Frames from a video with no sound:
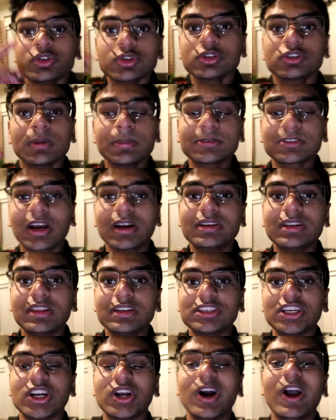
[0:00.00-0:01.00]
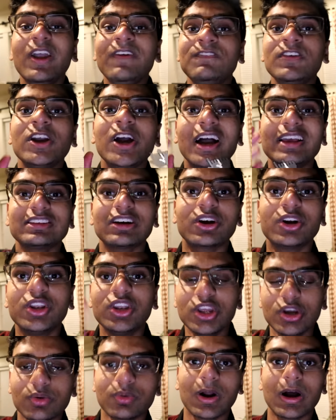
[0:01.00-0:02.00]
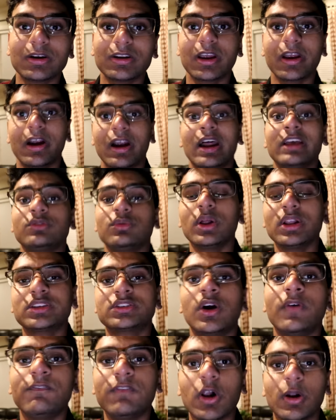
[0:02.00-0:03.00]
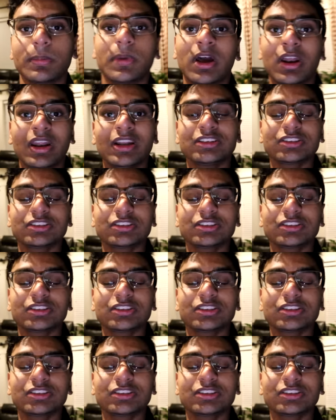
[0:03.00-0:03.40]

Also, subscribe to the channel if you guys are new around here, as well as go follow me on